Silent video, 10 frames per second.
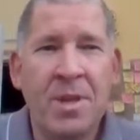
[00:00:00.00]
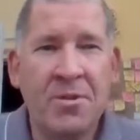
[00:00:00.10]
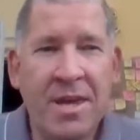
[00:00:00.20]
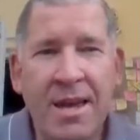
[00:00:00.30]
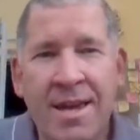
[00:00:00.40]

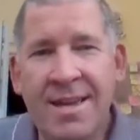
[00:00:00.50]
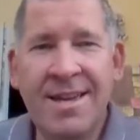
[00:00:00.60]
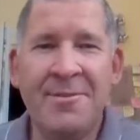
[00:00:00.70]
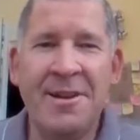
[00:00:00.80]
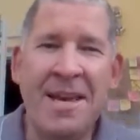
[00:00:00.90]
Okay,
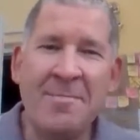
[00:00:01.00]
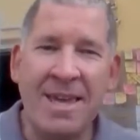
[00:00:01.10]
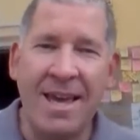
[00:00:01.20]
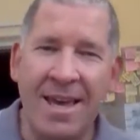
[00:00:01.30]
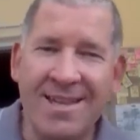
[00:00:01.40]
here I am
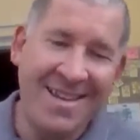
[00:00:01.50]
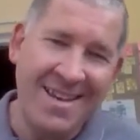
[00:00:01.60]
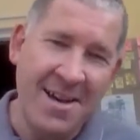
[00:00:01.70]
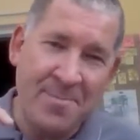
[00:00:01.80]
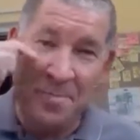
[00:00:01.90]

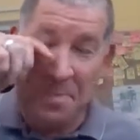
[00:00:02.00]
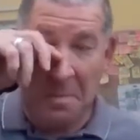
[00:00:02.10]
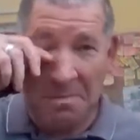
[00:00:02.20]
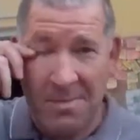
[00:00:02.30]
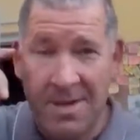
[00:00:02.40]
again.
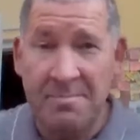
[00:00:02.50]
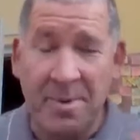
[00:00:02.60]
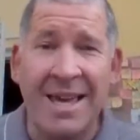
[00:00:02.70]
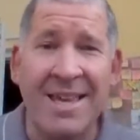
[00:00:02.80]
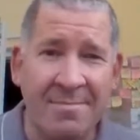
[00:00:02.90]

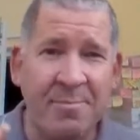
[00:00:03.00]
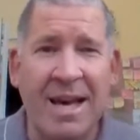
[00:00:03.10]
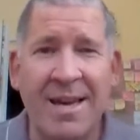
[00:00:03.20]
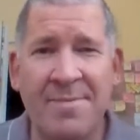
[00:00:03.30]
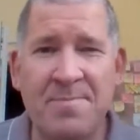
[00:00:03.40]

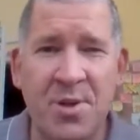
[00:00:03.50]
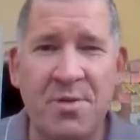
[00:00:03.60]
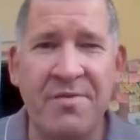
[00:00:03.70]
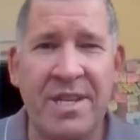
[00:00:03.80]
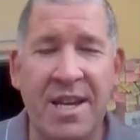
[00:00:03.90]
Back
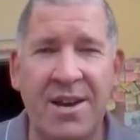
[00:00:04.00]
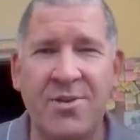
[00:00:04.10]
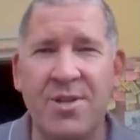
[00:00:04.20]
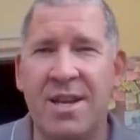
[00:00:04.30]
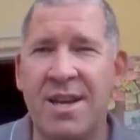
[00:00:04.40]
doing
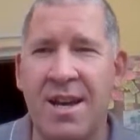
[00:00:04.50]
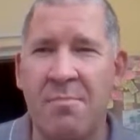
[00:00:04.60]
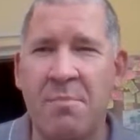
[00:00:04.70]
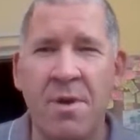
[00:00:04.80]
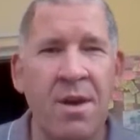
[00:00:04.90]
videos.
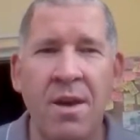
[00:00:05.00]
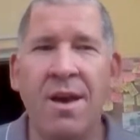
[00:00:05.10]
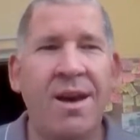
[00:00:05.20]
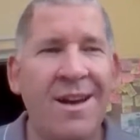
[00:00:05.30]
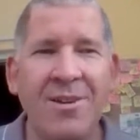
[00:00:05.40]

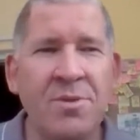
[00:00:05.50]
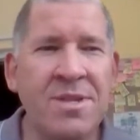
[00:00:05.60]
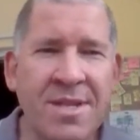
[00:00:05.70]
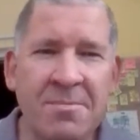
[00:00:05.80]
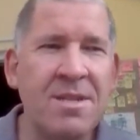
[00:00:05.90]
I
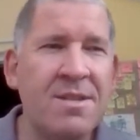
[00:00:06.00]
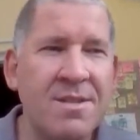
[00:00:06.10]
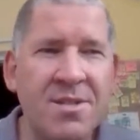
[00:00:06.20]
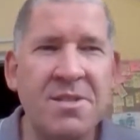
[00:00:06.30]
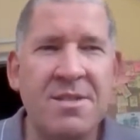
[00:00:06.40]
always seem
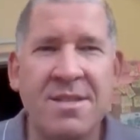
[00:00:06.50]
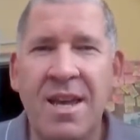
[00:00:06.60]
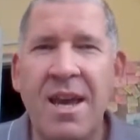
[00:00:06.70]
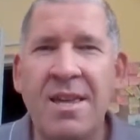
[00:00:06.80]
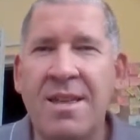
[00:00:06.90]
to
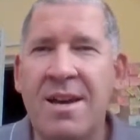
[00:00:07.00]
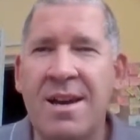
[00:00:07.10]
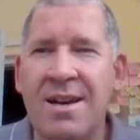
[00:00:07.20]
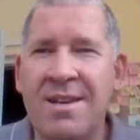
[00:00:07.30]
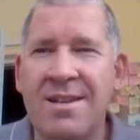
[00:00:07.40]
say
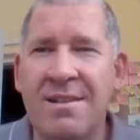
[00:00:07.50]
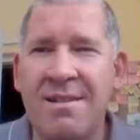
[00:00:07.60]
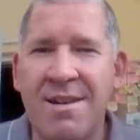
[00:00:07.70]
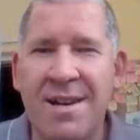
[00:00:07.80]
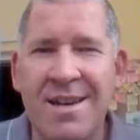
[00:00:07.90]
that
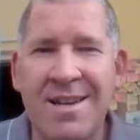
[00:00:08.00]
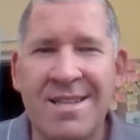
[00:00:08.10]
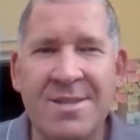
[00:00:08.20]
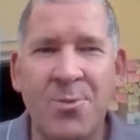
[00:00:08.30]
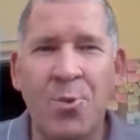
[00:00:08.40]

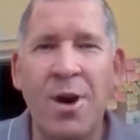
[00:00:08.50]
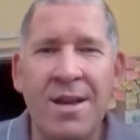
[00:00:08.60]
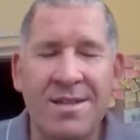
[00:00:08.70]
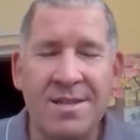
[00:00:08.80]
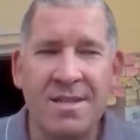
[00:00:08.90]
it's a
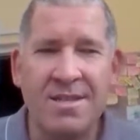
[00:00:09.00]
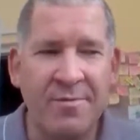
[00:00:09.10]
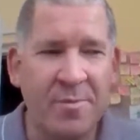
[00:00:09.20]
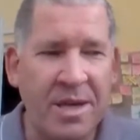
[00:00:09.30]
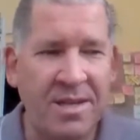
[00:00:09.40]
while since
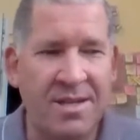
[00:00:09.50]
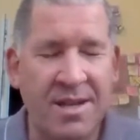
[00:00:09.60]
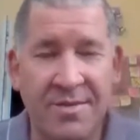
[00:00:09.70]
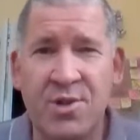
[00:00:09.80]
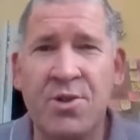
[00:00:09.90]

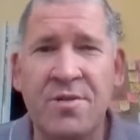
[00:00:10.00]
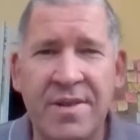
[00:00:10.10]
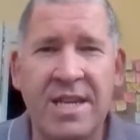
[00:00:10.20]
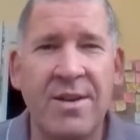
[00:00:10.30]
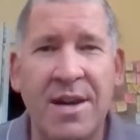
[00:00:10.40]
I've done a
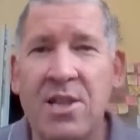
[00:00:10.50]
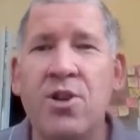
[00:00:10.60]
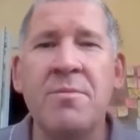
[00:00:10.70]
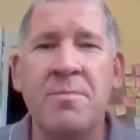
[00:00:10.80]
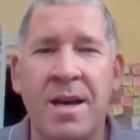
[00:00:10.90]
video. I
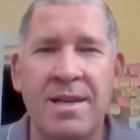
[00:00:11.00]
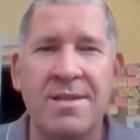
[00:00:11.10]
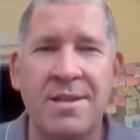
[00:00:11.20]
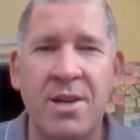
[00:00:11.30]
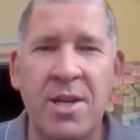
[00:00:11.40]
look at my
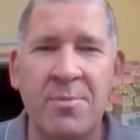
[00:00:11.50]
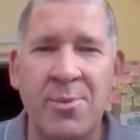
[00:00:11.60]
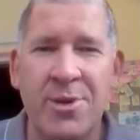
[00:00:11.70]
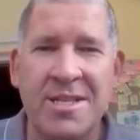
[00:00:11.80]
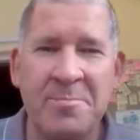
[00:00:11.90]
turning
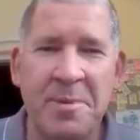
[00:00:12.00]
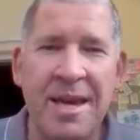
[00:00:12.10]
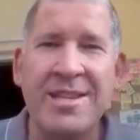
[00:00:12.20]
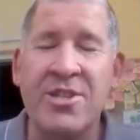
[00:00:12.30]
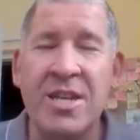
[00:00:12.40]
points
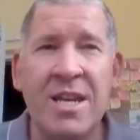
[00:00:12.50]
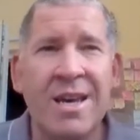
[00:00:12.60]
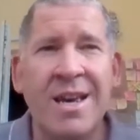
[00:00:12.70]
page,